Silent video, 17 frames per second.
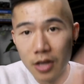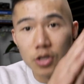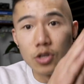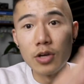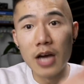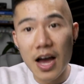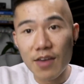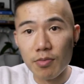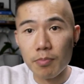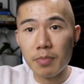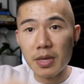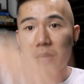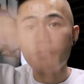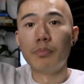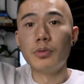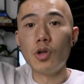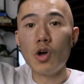you have a
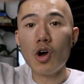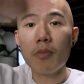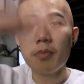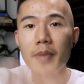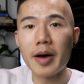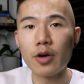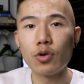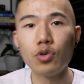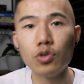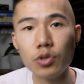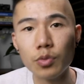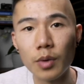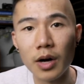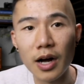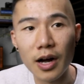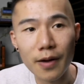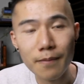big blurb about who
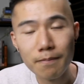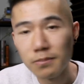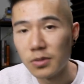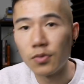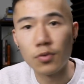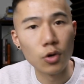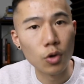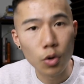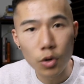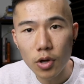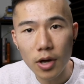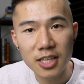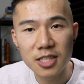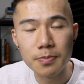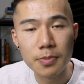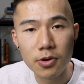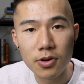you are, you've got all your
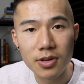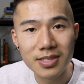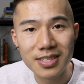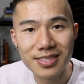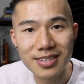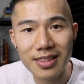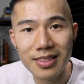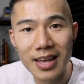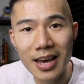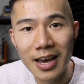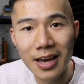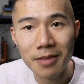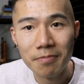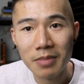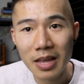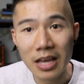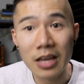experiences in there,